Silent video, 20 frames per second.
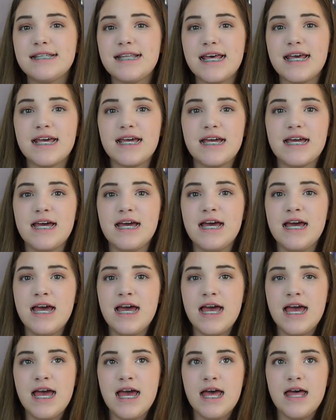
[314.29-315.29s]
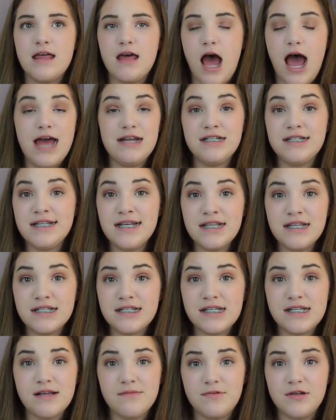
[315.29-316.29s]
think this
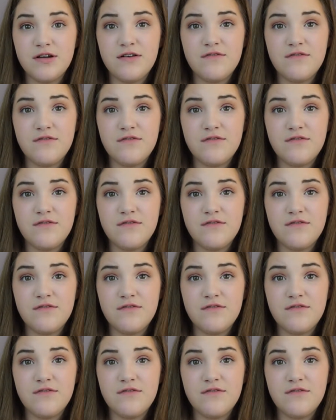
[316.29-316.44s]
is a